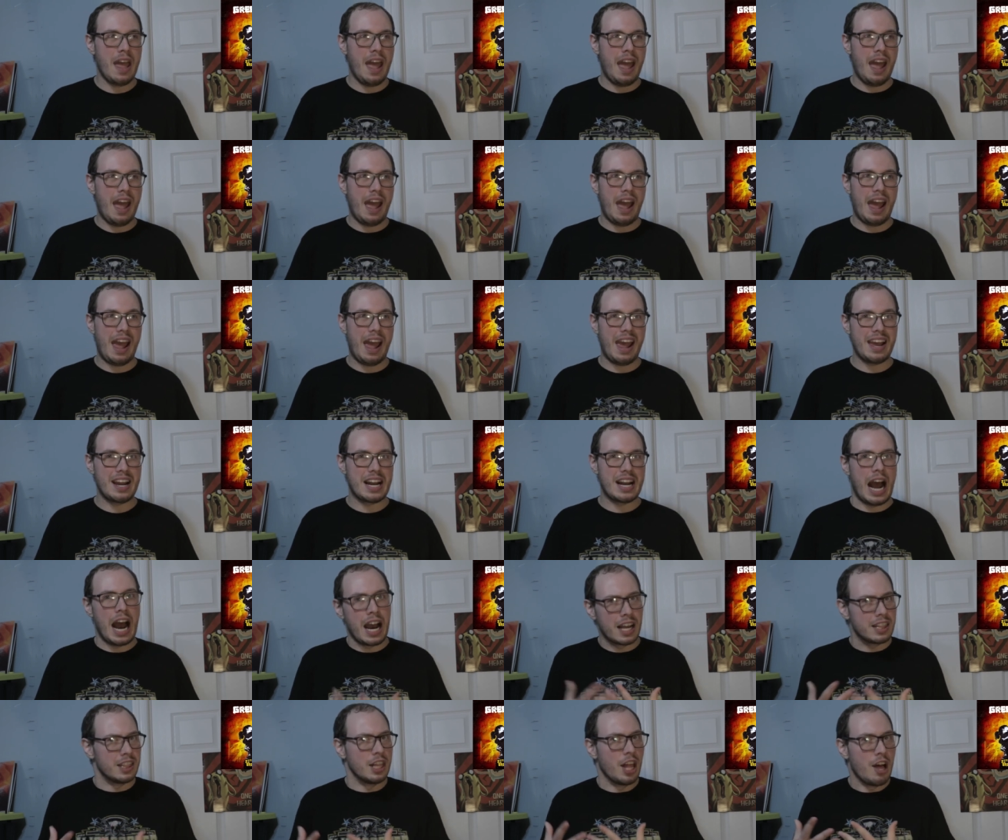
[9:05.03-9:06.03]
And
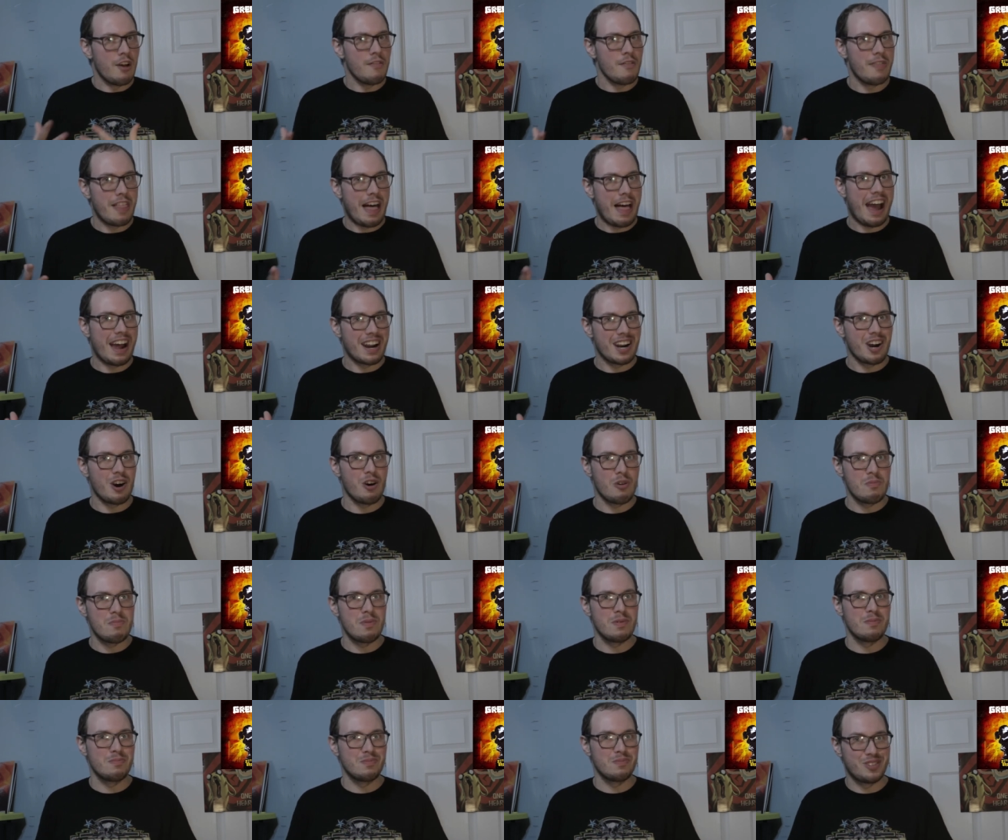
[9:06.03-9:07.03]
I love that
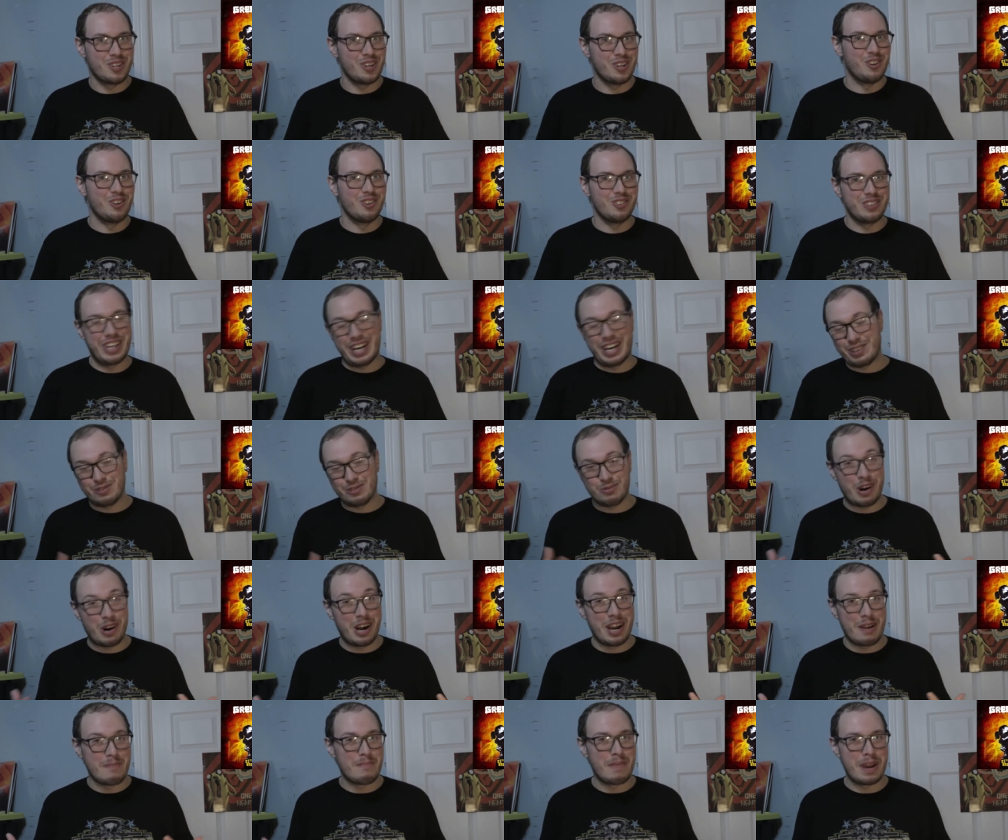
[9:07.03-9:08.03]
album too. That's
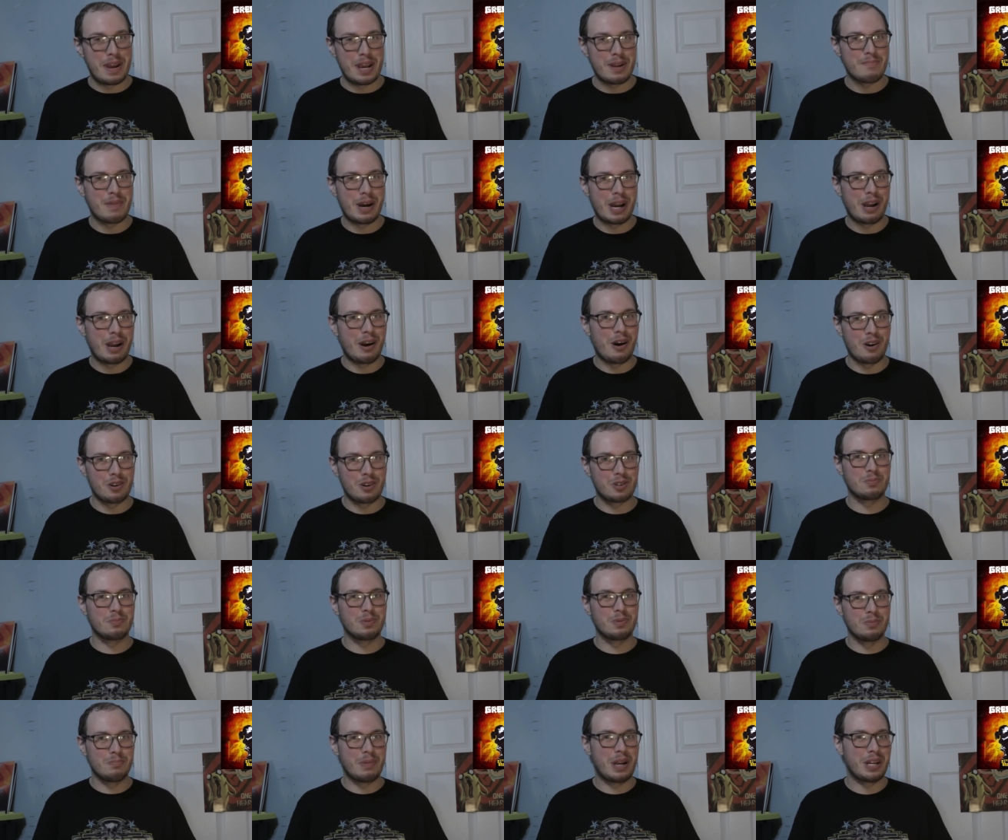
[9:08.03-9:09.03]
why it made my
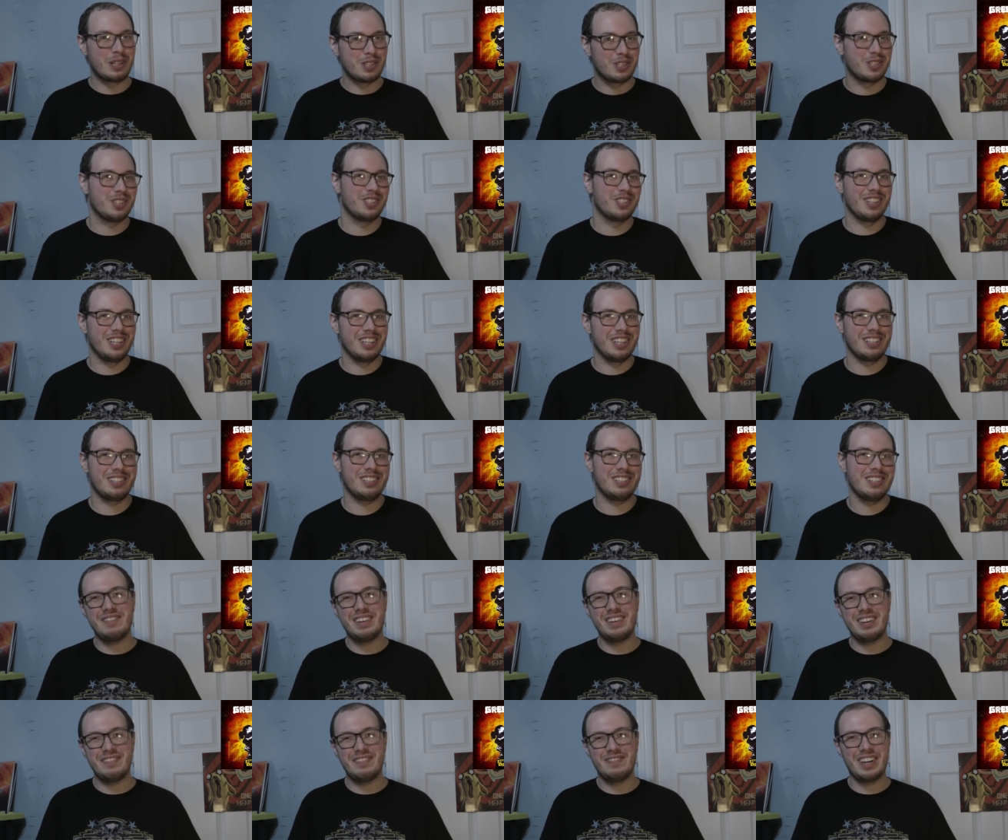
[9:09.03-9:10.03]
honorable mention list.
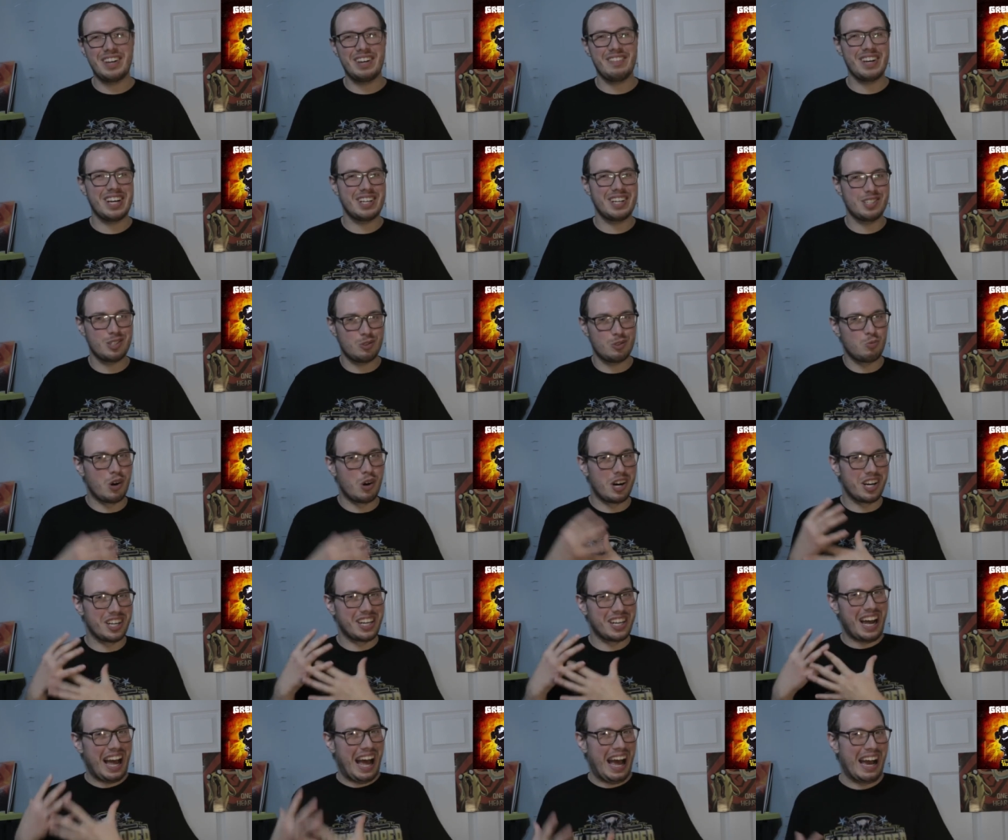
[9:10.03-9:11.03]
Maybe I just wanted
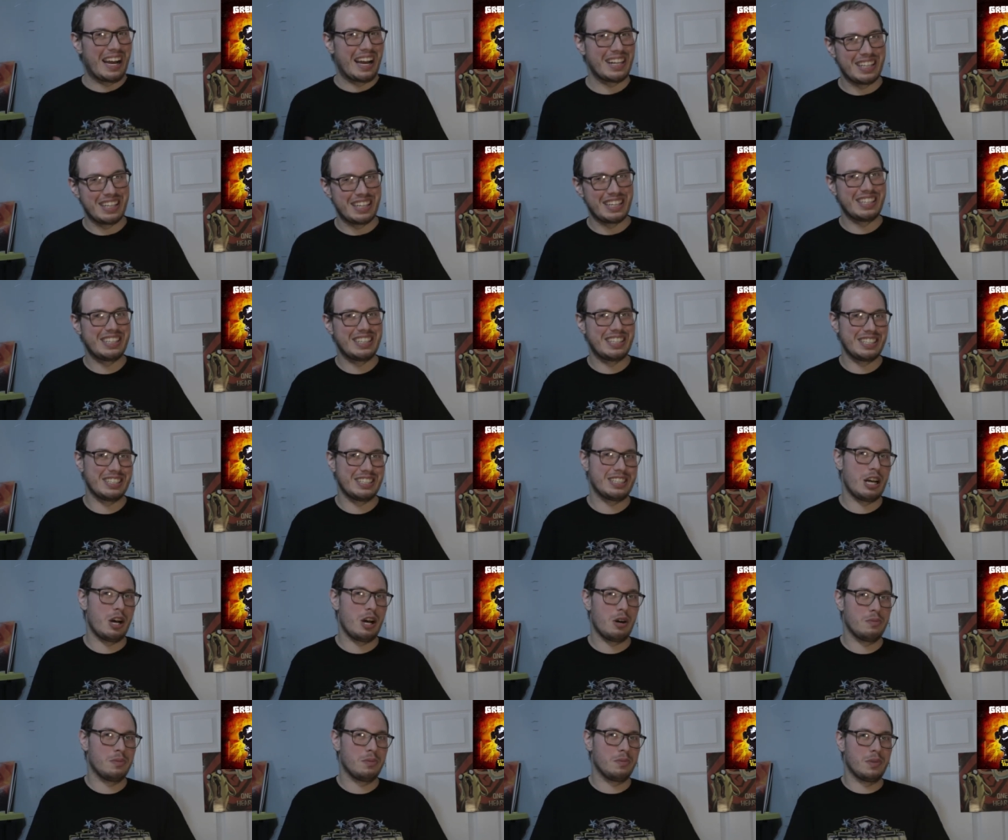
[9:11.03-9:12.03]
to highlight this
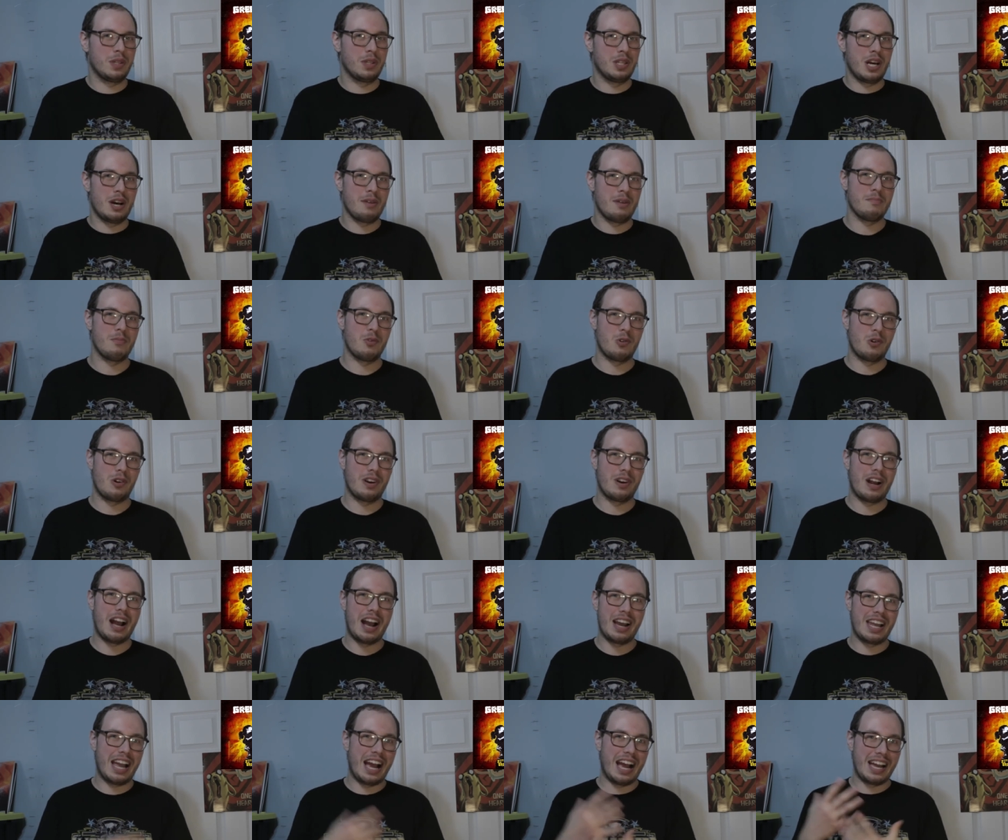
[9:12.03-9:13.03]
album a lot more.
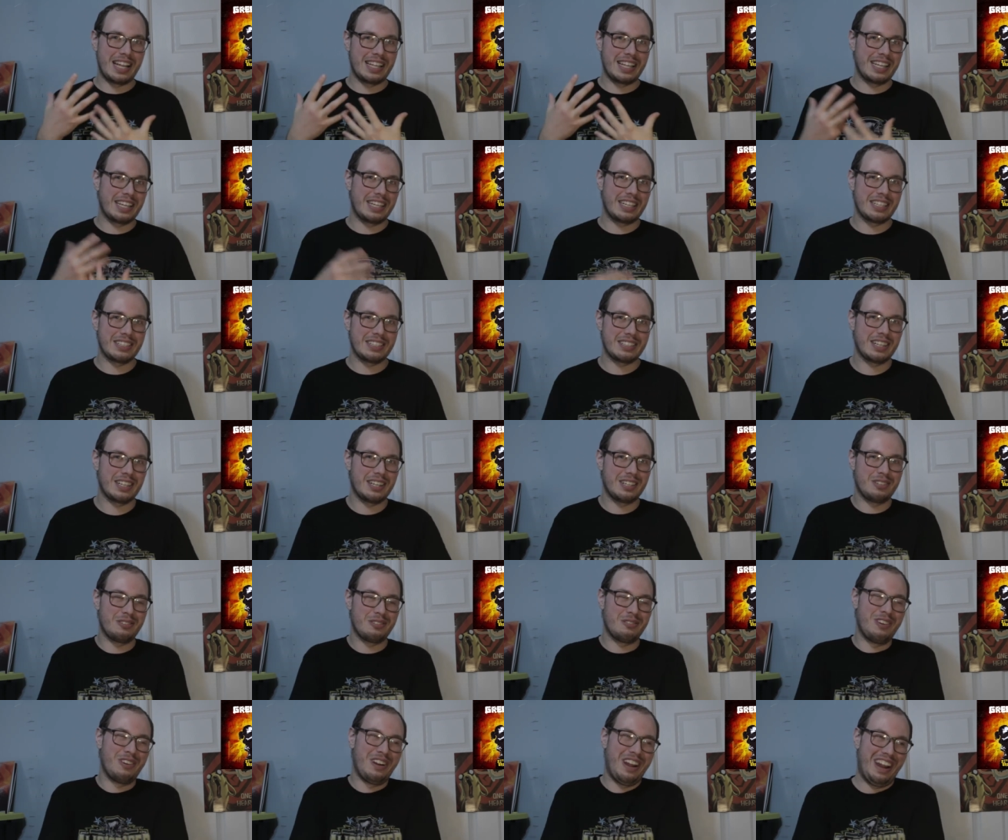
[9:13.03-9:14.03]
I, I think it's
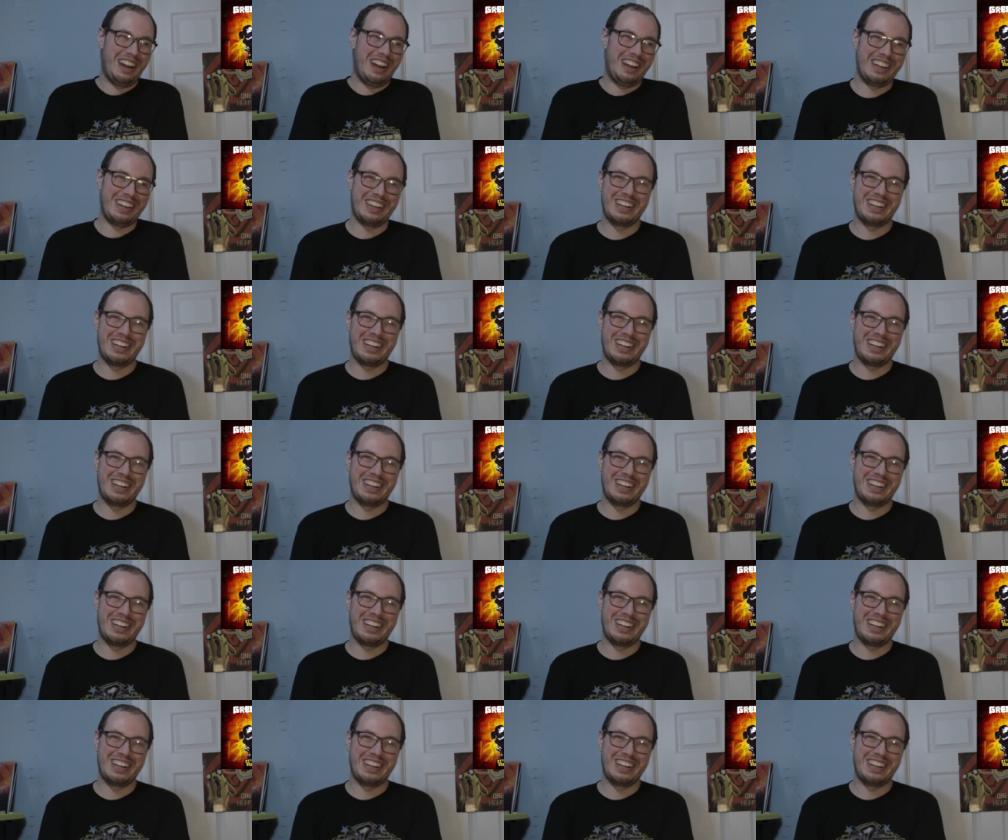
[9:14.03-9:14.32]
underrated.